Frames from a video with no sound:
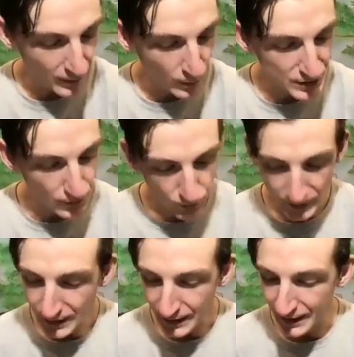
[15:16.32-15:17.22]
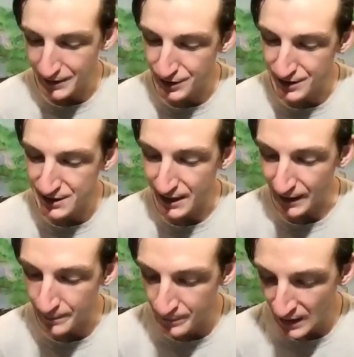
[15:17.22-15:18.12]
But what's really
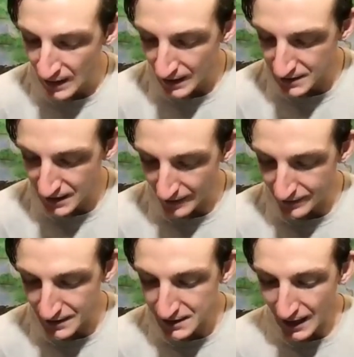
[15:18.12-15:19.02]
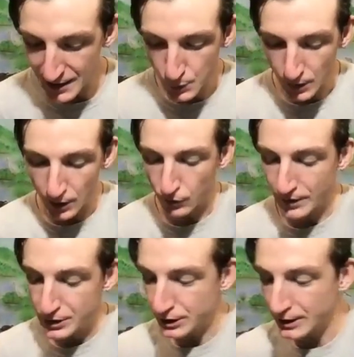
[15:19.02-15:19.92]
interesting is that these guys
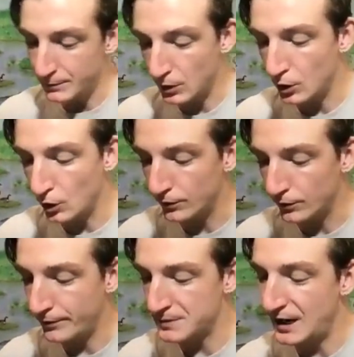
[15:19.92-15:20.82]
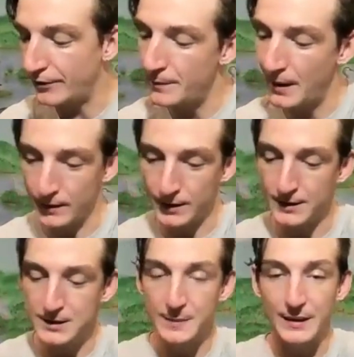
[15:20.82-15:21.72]
were originally brought over from South
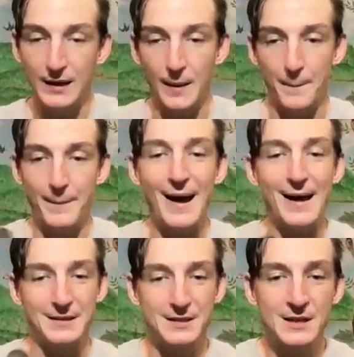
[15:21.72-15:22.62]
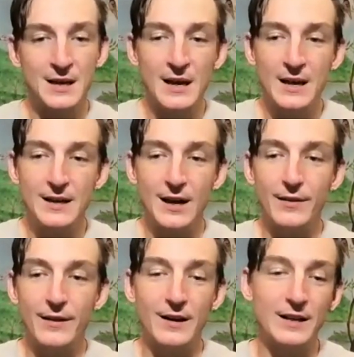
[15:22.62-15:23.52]
America to become pets.
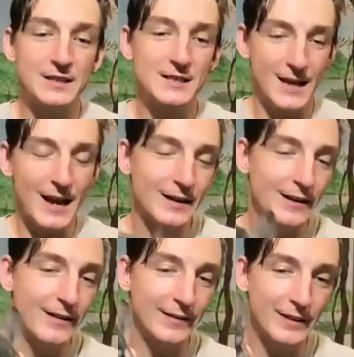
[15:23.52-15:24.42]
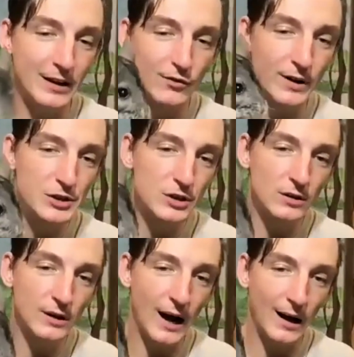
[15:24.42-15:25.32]
Now, it's said that the
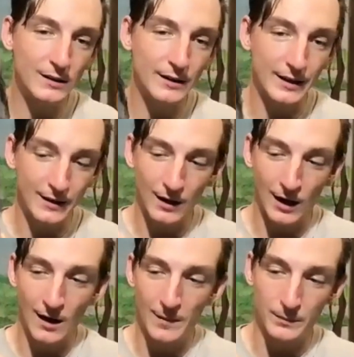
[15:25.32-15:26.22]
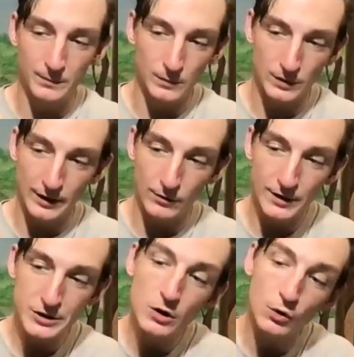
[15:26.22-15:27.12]
original colony, the
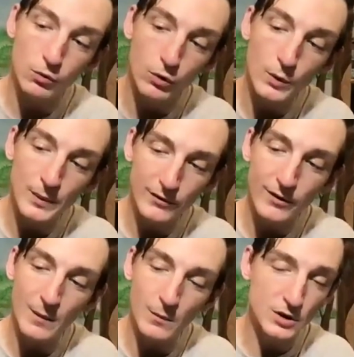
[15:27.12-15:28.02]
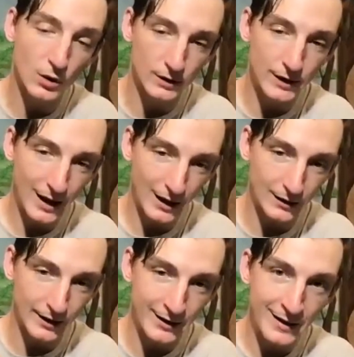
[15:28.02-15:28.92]
original group of them was called a
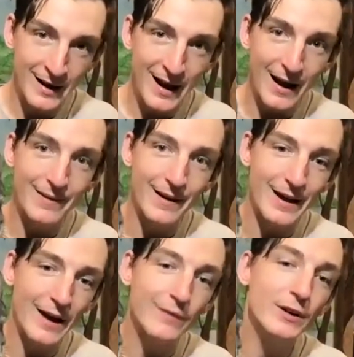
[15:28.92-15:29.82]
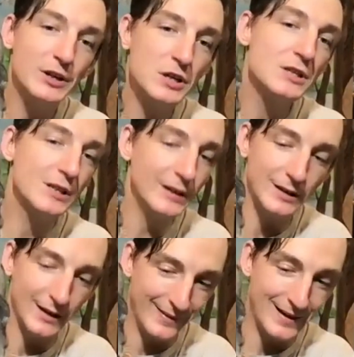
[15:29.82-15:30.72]
colony, and that every
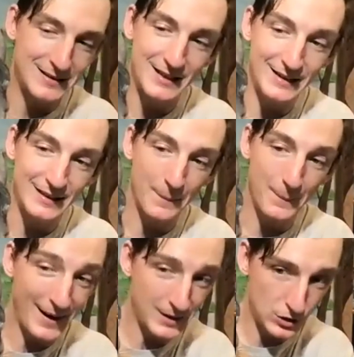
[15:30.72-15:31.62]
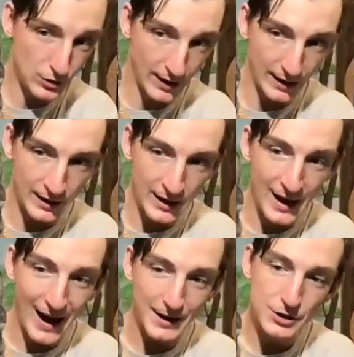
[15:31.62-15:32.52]
chinchilla that's in the pet trade
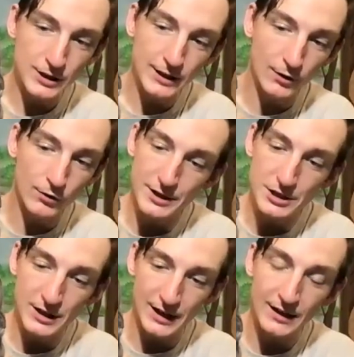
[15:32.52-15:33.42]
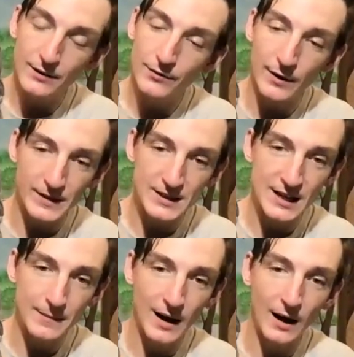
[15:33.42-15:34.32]
actually originated from the
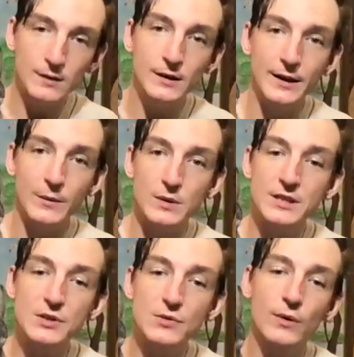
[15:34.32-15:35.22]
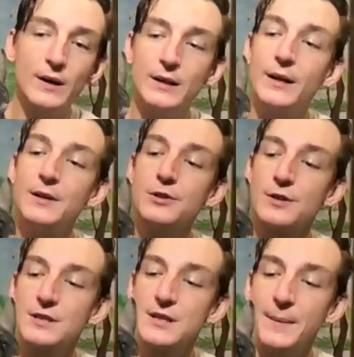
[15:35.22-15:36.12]
same colony, which is really
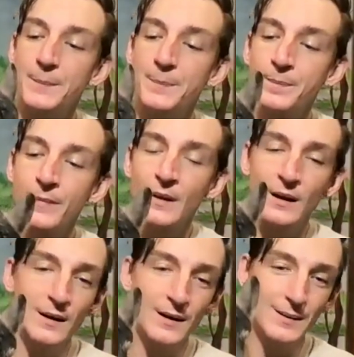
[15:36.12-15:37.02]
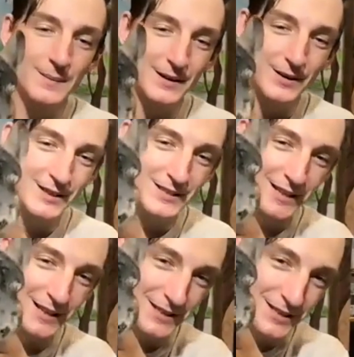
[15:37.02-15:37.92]
interesting. But you can
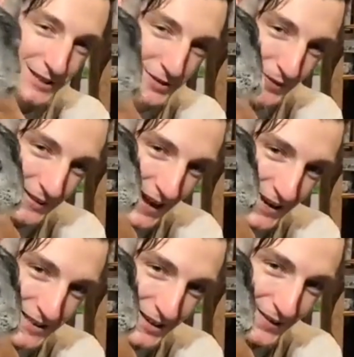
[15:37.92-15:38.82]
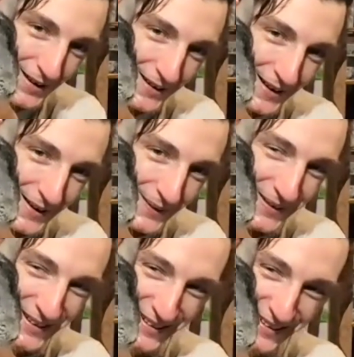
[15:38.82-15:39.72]
see he's just relaxing right
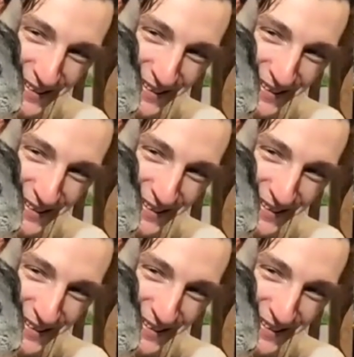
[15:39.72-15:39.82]
now.